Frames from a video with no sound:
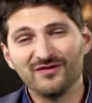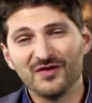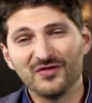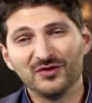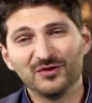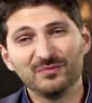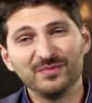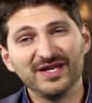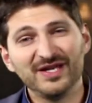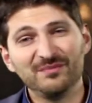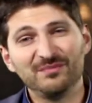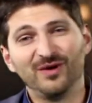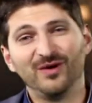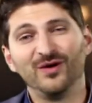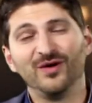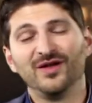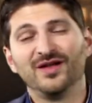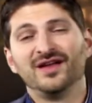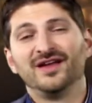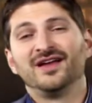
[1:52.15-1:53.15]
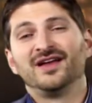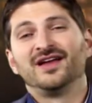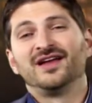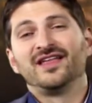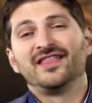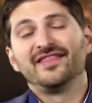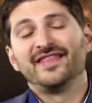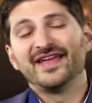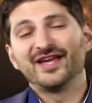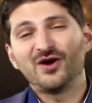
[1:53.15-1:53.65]
other people,
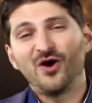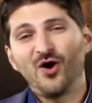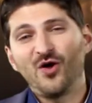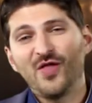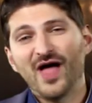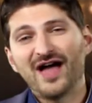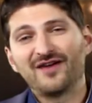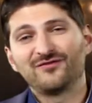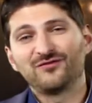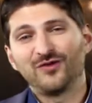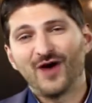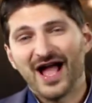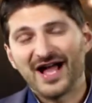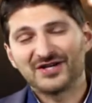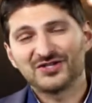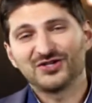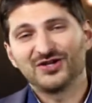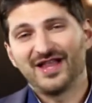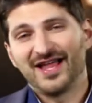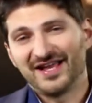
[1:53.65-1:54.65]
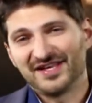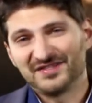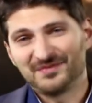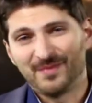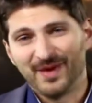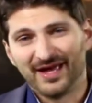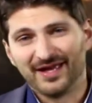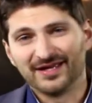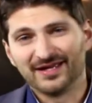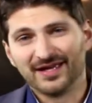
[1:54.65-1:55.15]
they call that fractionalized
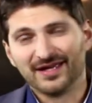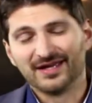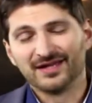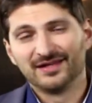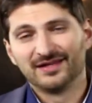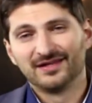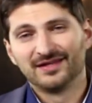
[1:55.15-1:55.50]
banking.